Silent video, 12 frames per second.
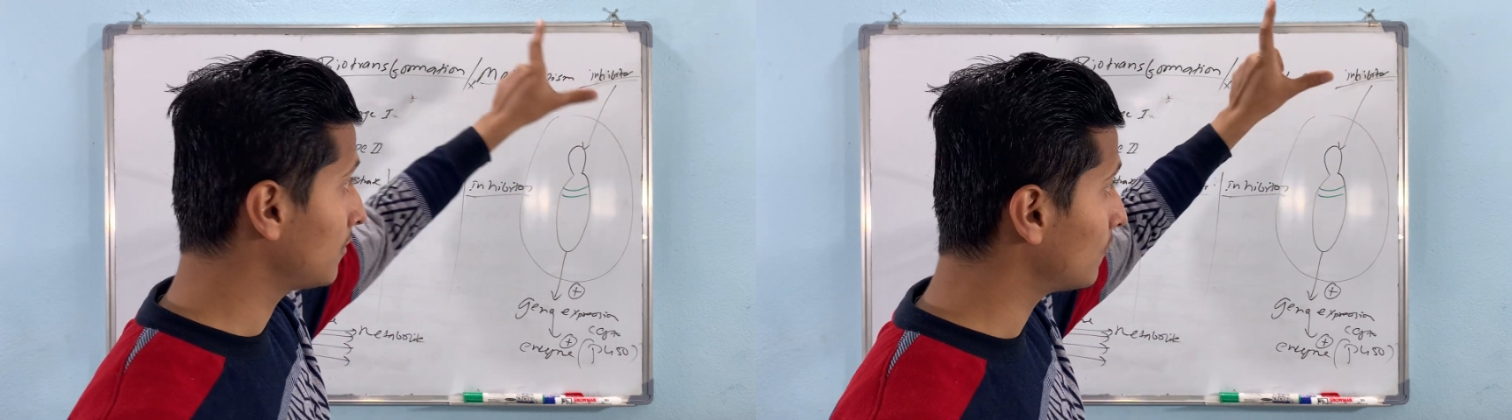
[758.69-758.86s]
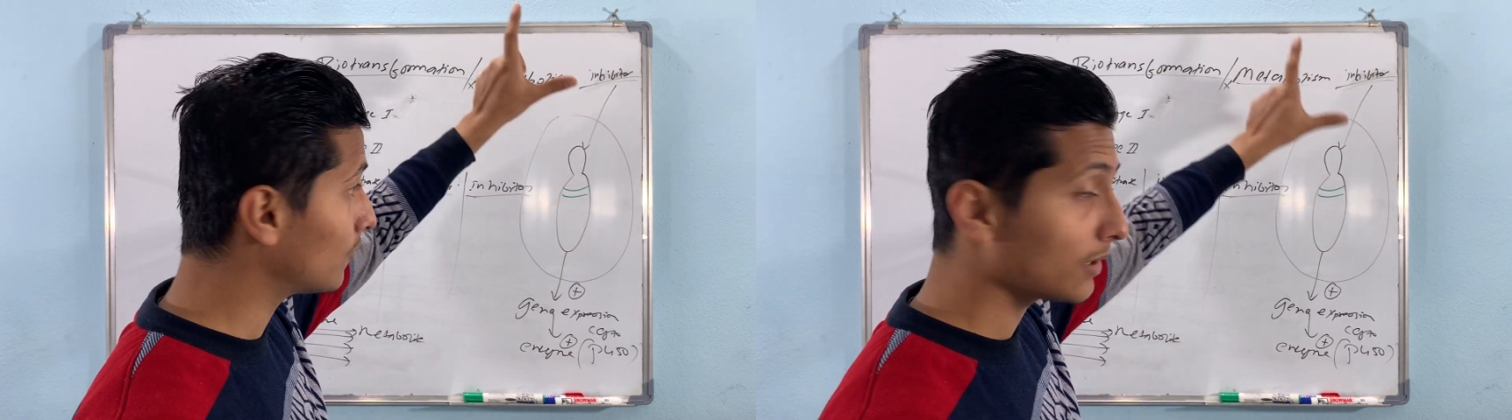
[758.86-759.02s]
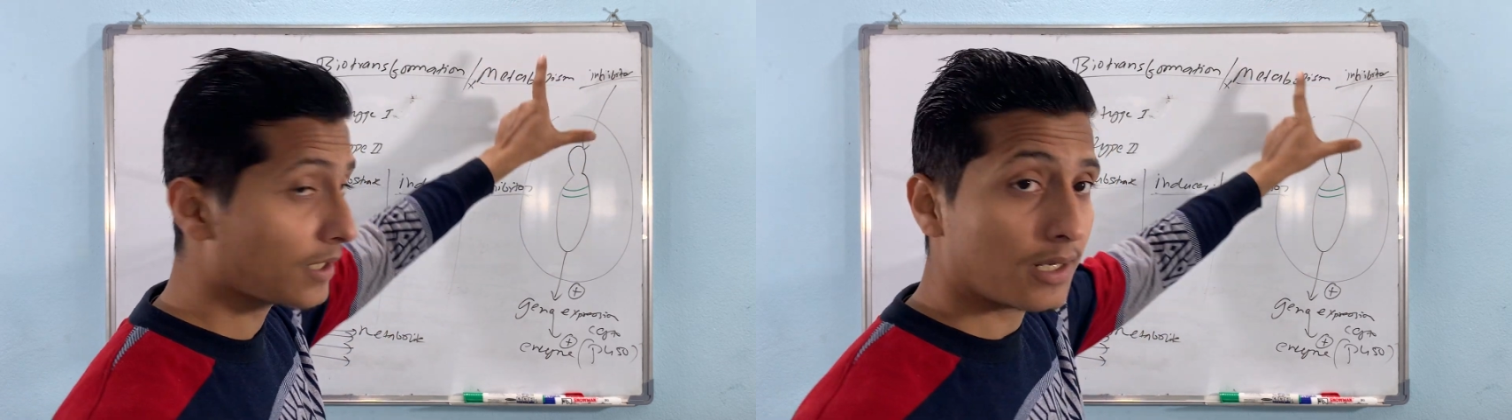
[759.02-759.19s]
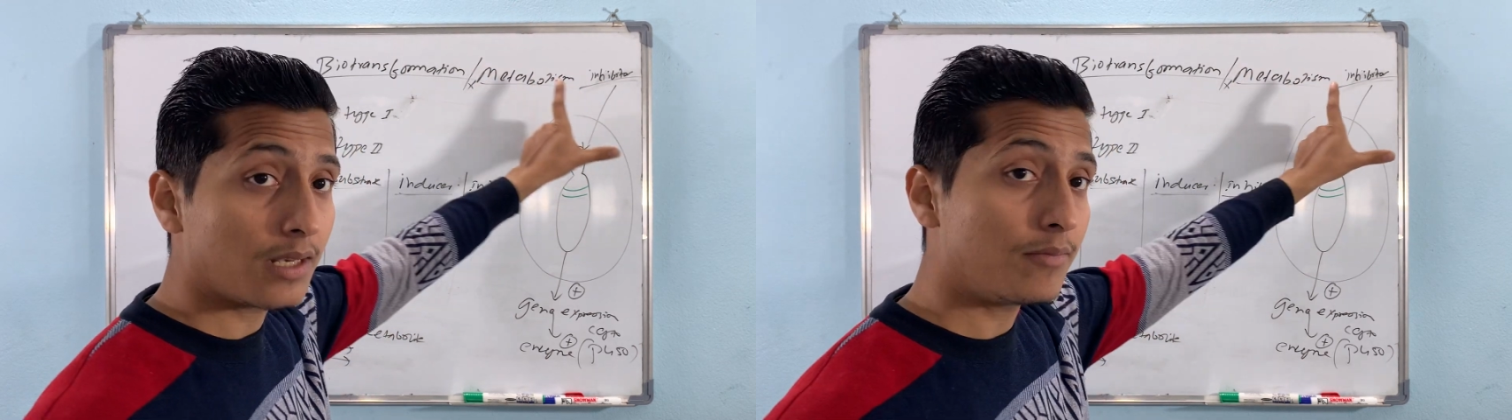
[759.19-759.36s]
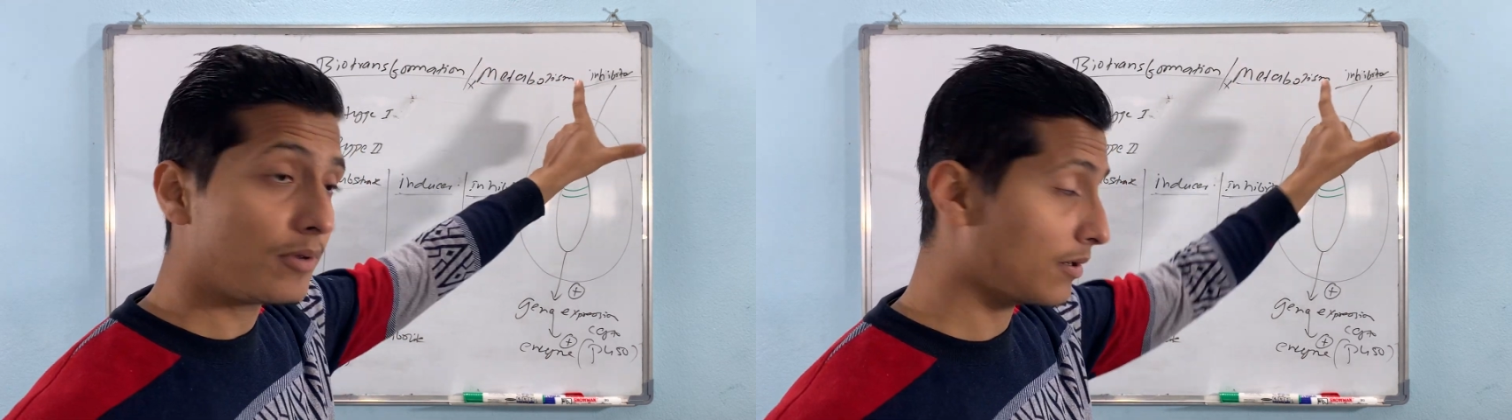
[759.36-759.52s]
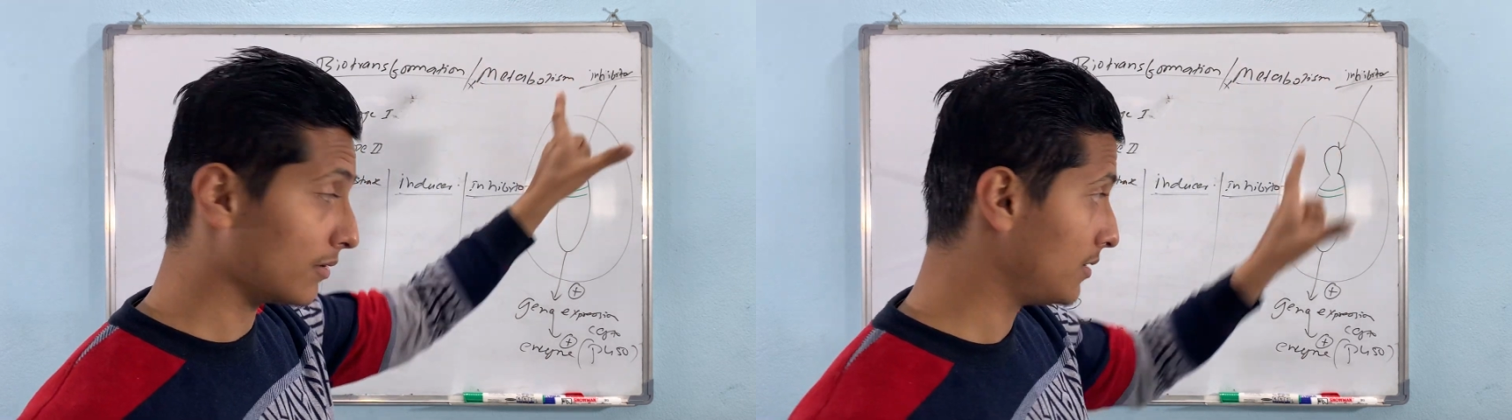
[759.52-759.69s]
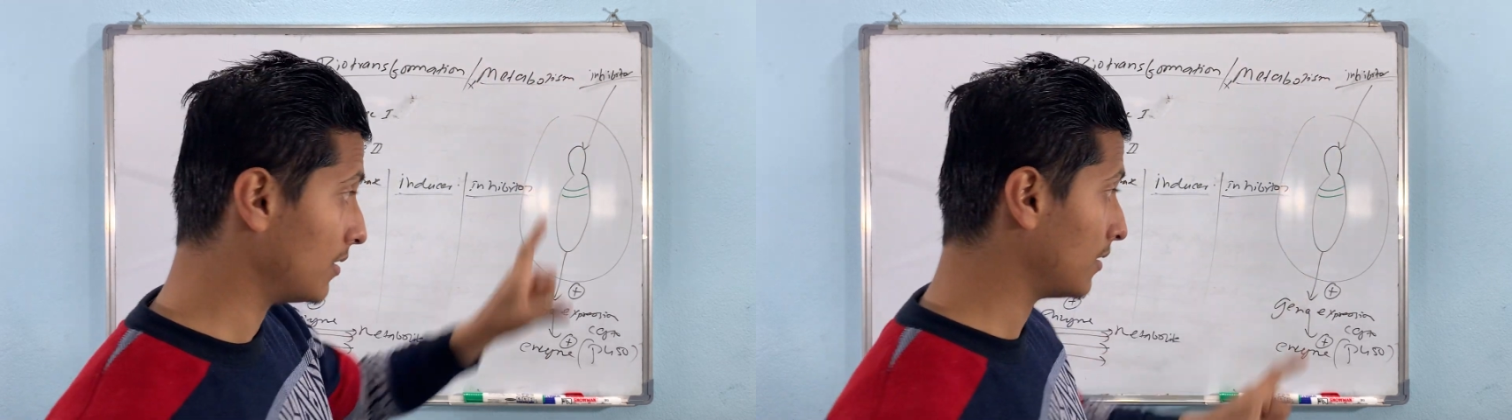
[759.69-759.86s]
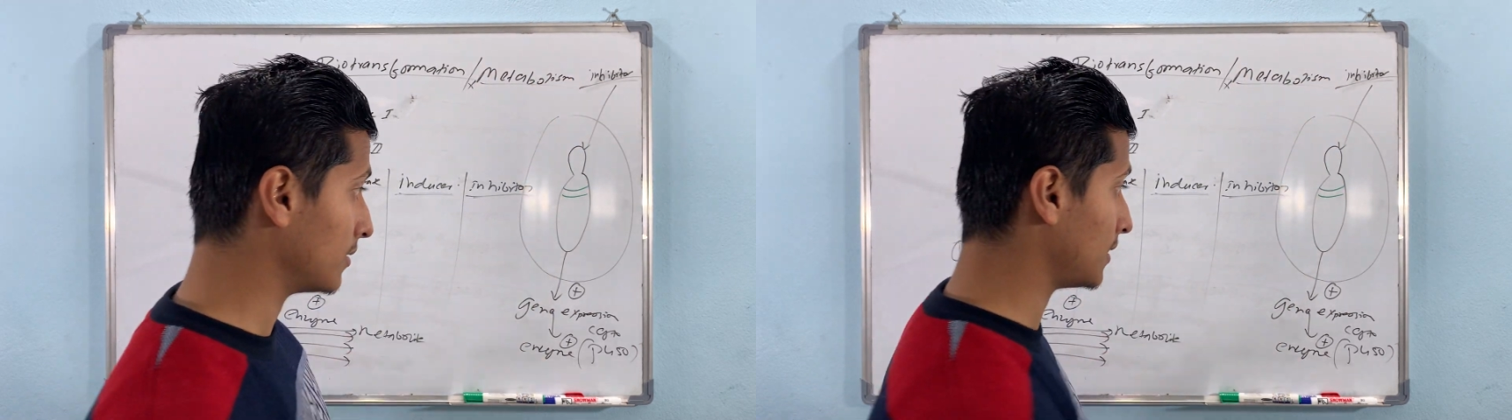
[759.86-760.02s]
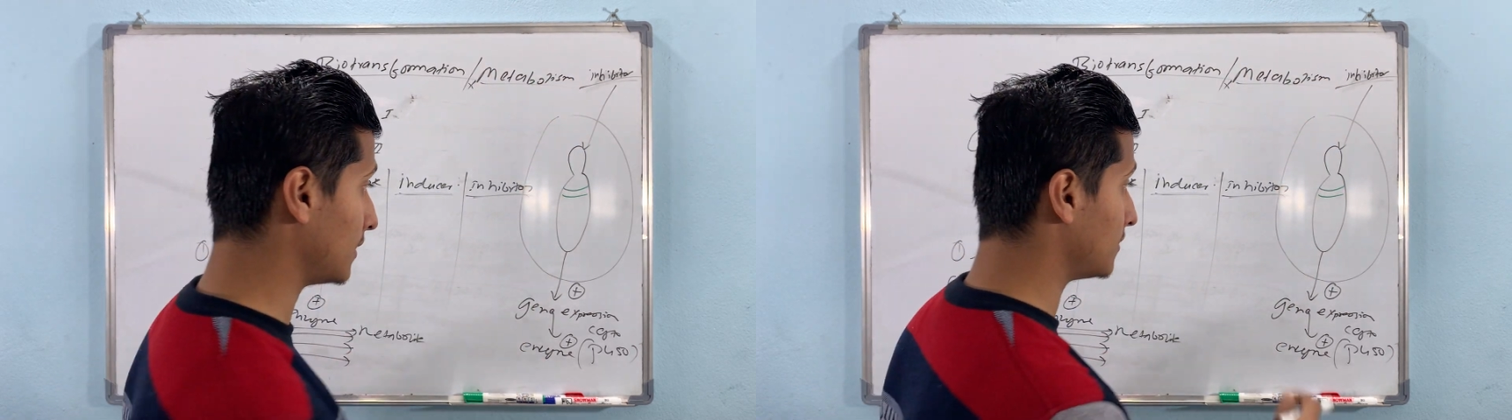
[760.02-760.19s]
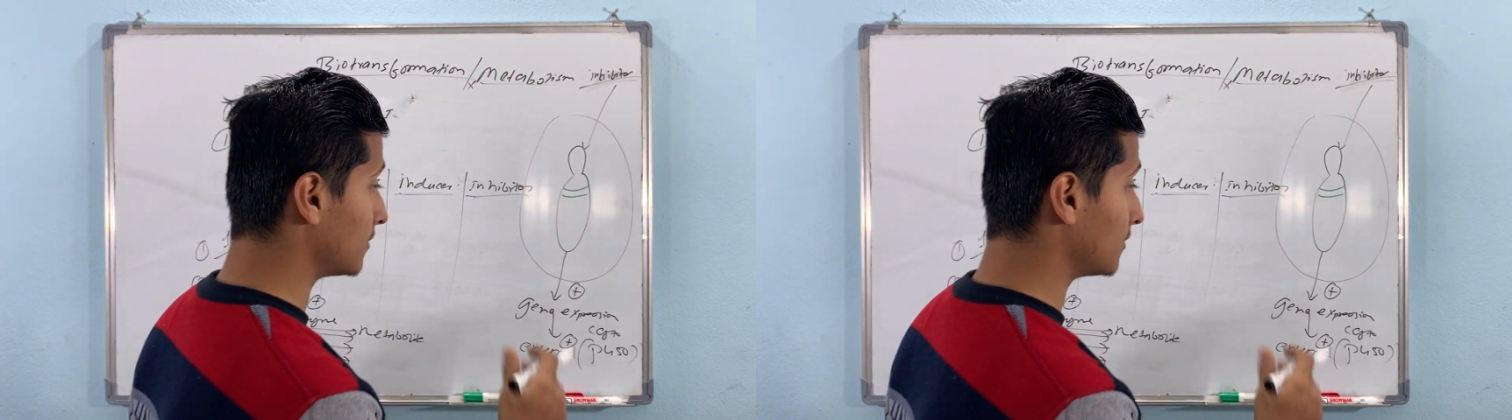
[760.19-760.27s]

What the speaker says: what the inhibitor does is